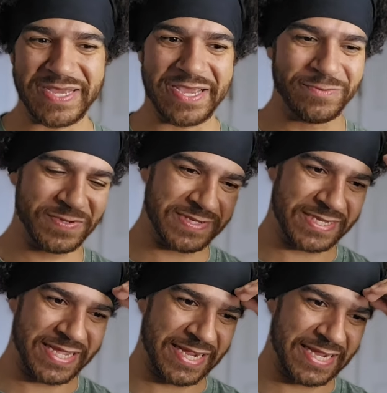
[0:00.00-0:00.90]
It was
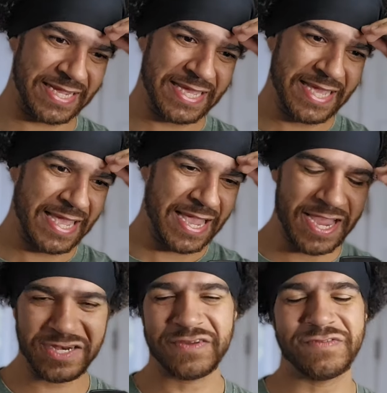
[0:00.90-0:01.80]
like
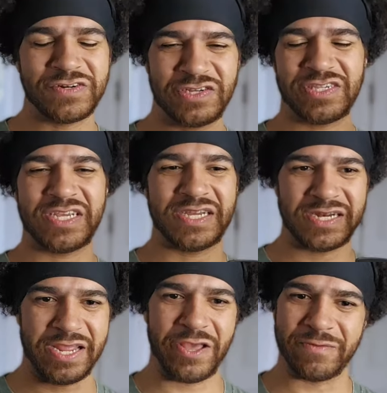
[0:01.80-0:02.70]
end of your seat,
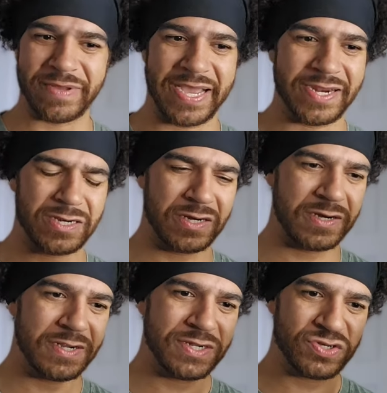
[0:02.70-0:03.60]
nail biter,